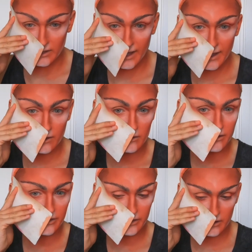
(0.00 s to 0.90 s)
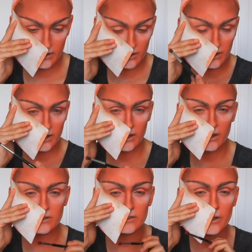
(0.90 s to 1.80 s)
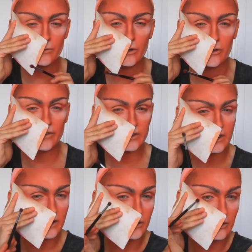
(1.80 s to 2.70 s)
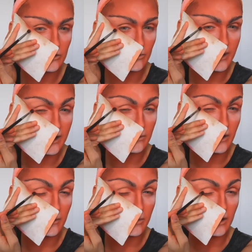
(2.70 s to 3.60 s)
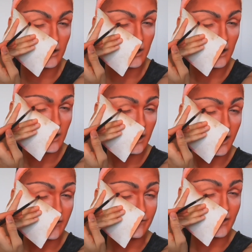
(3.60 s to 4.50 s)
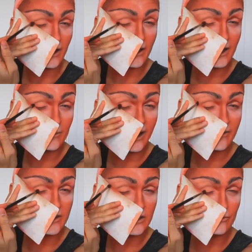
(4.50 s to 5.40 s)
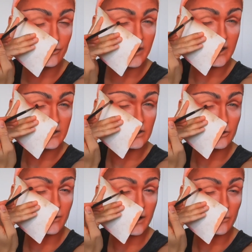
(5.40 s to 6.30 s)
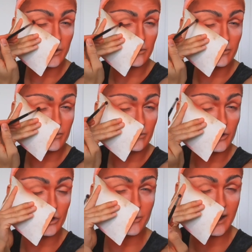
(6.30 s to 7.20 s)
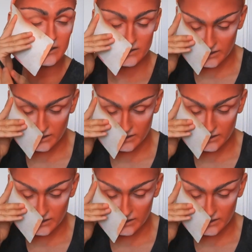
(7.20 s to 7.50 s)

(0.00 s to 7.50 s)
health. I don't know if it's in a good or bad way, but I feel like I'm having to reintegrate with humanity